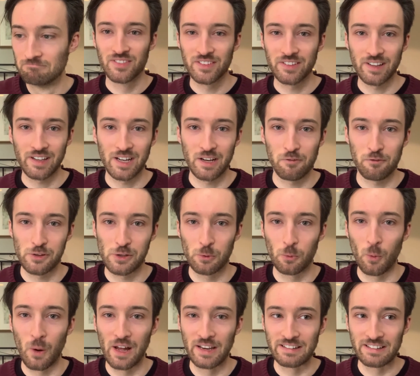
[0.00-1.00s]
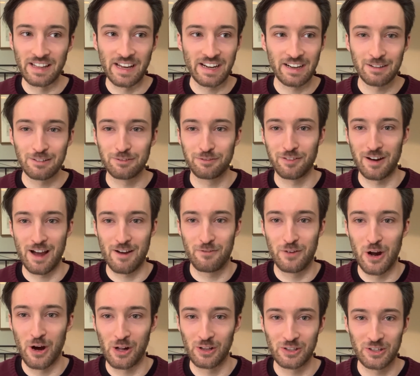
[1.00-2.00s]
It's like if you won like
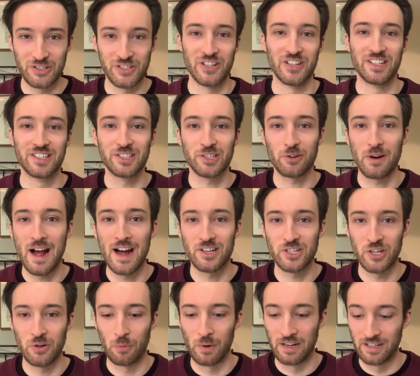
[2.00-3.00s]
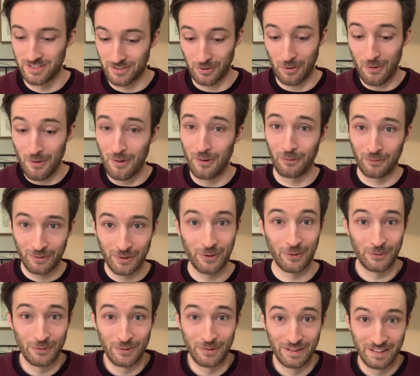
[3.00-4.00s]
$5 on a scratch and win. It's like, oh,
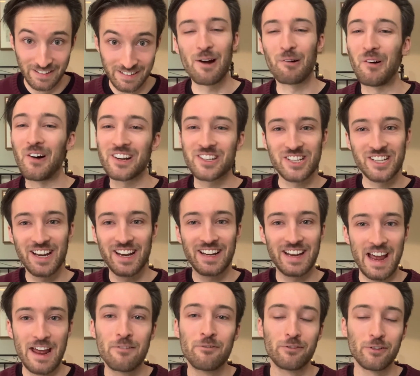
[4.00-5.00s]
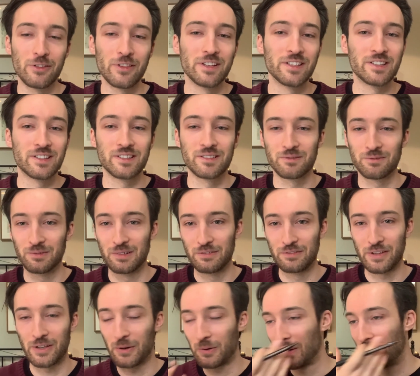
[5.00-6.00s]
cool. I watched it again for this
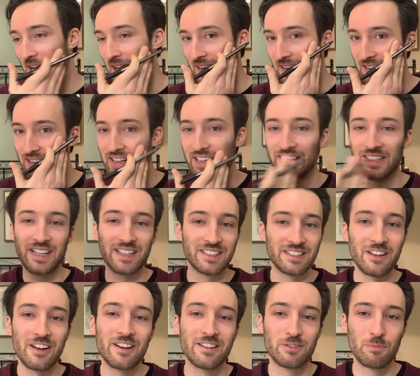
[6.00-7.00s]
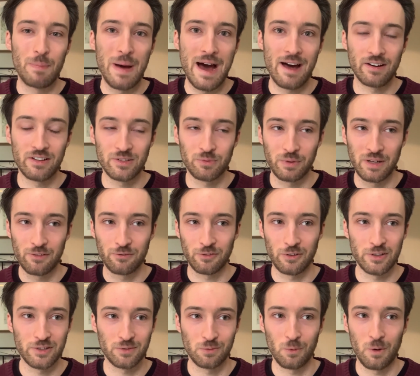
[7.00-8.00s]
review, and it's not as bad as when I
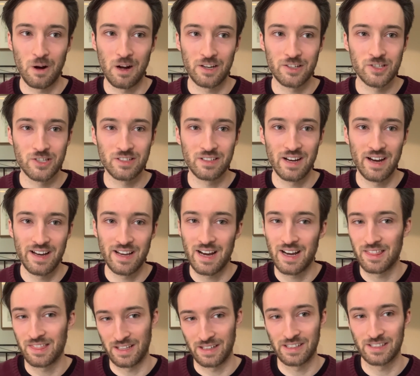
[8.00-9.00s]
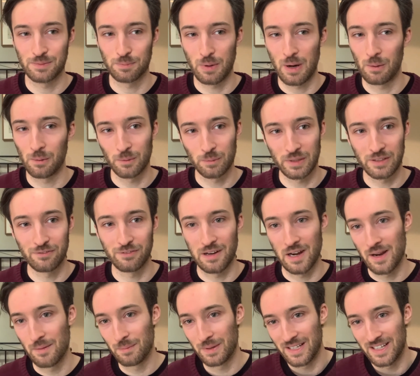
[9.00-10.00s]
first watched. I think it's probably
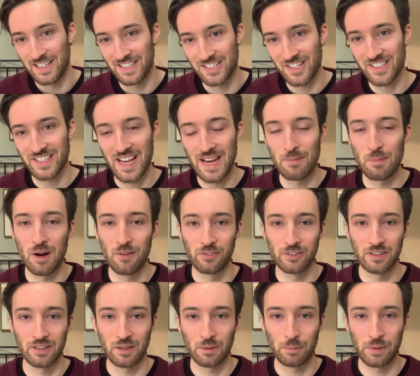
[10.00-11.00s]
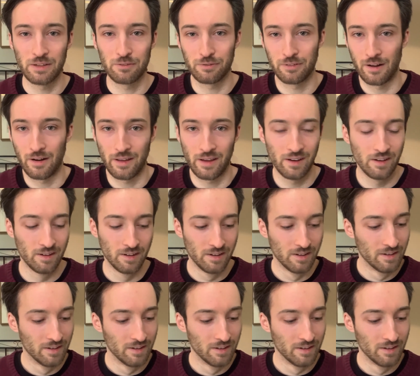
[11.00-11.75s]
fine, but it just came off a little bit funny.